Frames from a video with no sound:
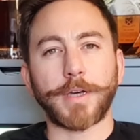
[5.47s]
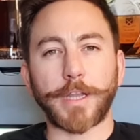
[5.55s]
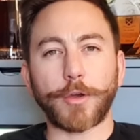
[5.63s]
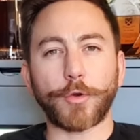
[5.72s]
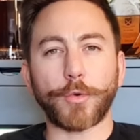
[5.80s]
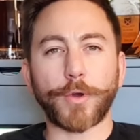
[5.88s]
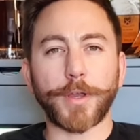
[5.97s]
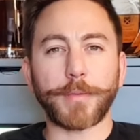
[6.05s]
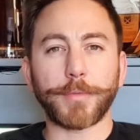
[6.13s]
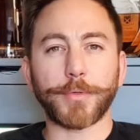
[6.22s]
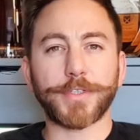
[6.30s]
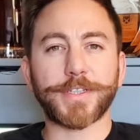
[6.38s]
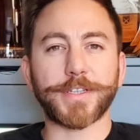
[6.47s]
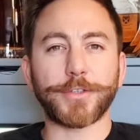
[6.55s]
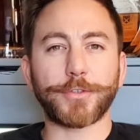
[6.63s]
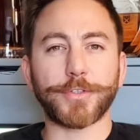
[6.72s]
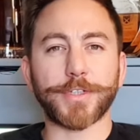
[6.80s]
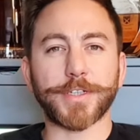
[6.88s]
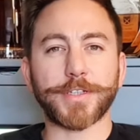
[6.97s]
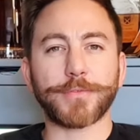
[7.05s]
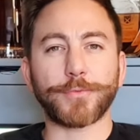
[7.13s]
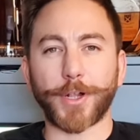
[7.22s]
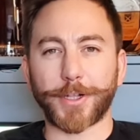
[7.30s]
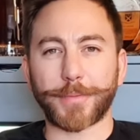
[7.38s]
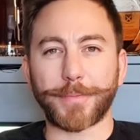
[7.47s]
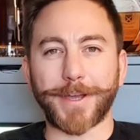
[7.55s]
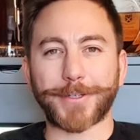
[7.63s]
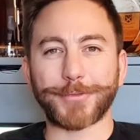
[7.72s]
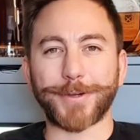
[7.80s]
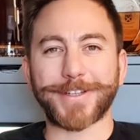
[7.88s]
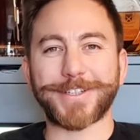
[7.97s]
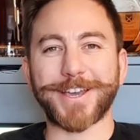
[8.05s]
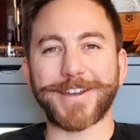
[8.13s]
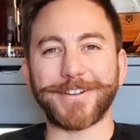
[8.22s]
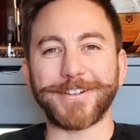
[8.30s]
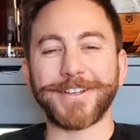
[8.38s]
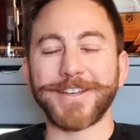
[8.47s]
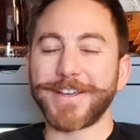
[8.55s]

Hello everyone, I'm the Whiskey Enthusiast. Welcome back to my channel.